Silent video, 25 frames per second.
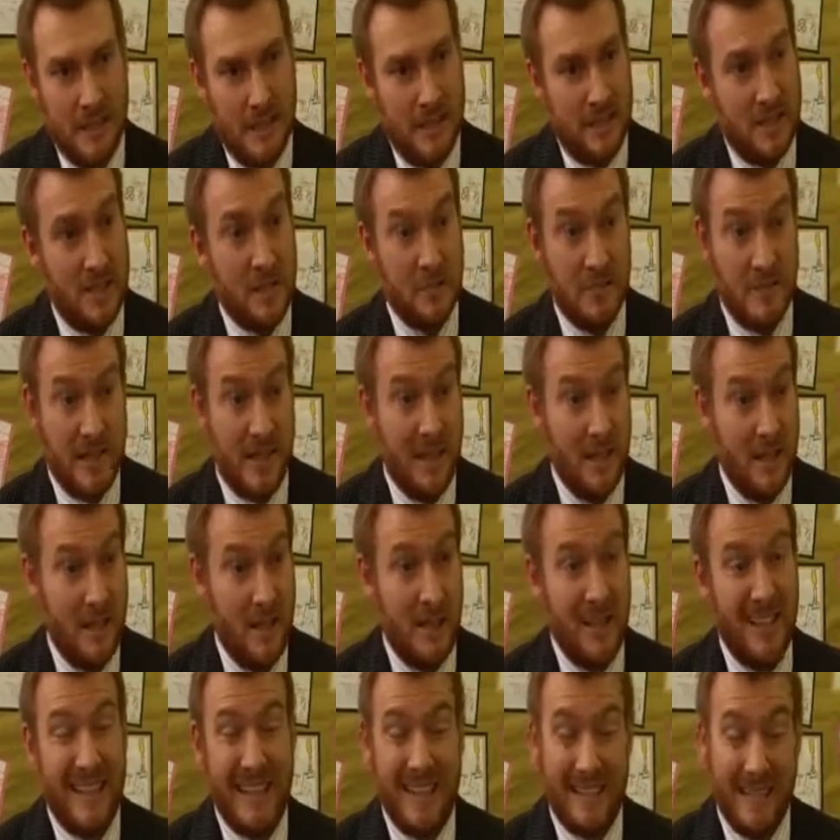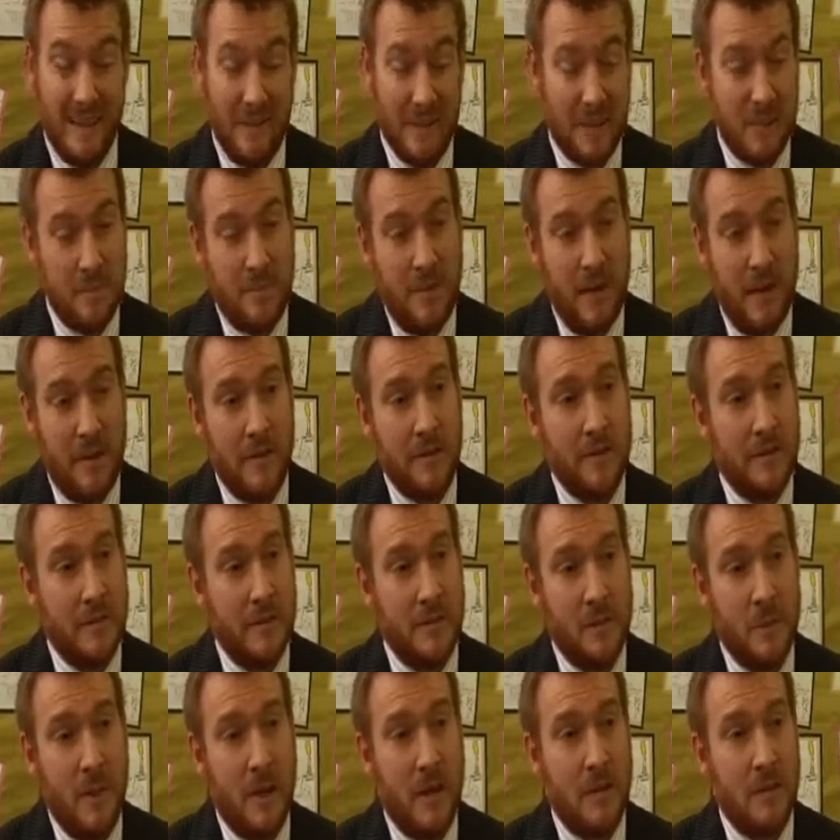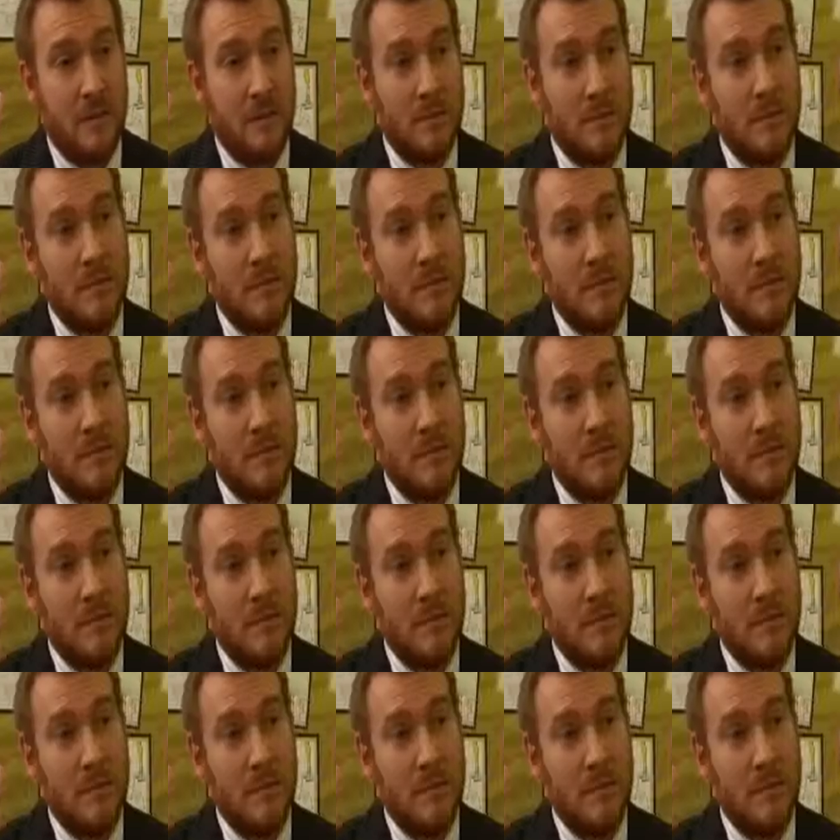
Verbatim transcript: in terms of their learning and their experience as well